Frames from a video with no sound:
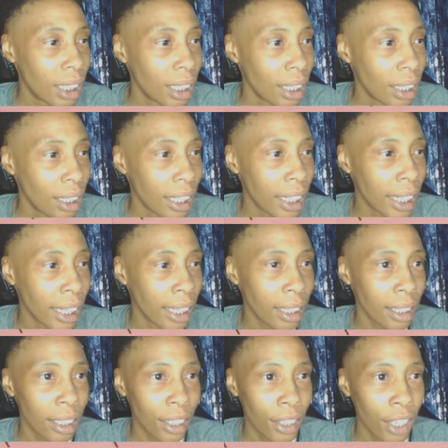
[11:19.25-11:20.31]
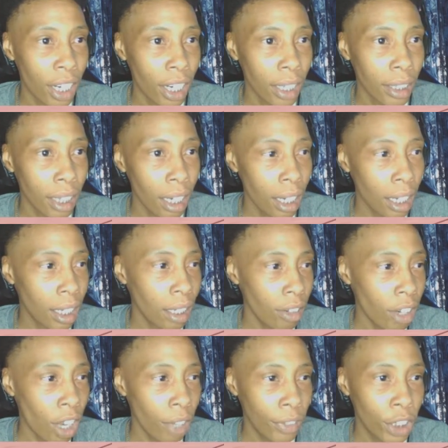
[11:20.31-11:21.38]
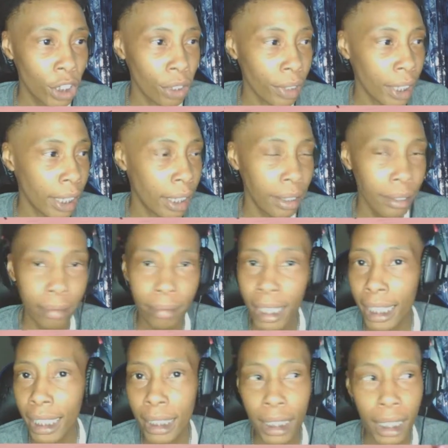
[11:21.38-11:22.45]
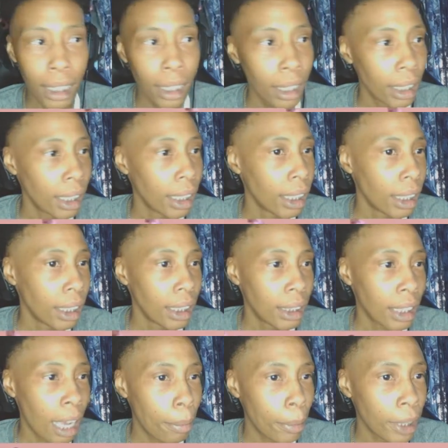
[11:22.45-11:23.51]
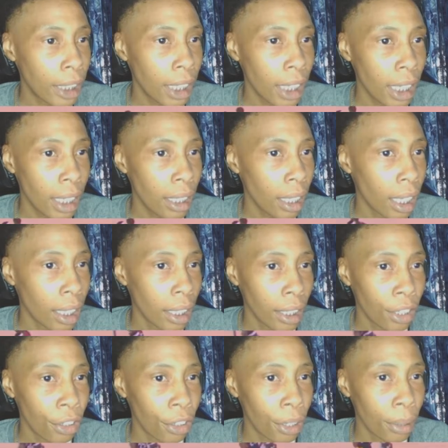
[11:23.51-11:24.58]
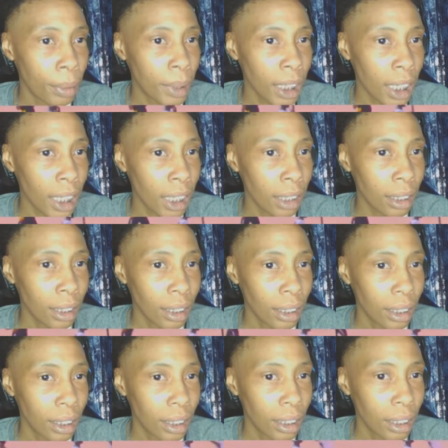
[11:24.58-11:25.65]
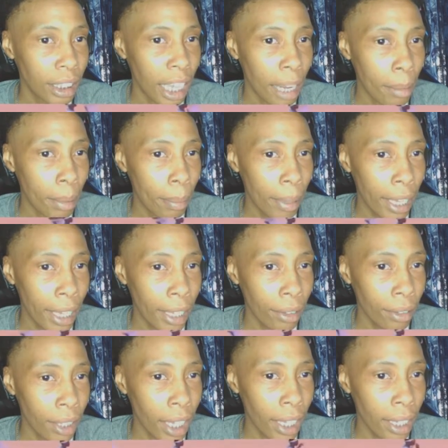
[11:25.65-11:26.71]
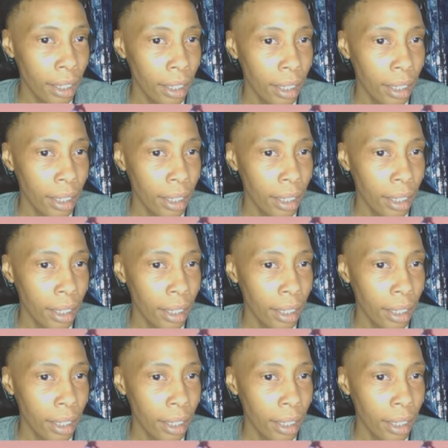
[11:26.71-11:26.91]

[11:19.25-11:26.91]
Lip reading: Look at that. Kennard. Off the screen. Easy. Top of the key. Like, you know what I'm saying? Cameron Payne. Okay.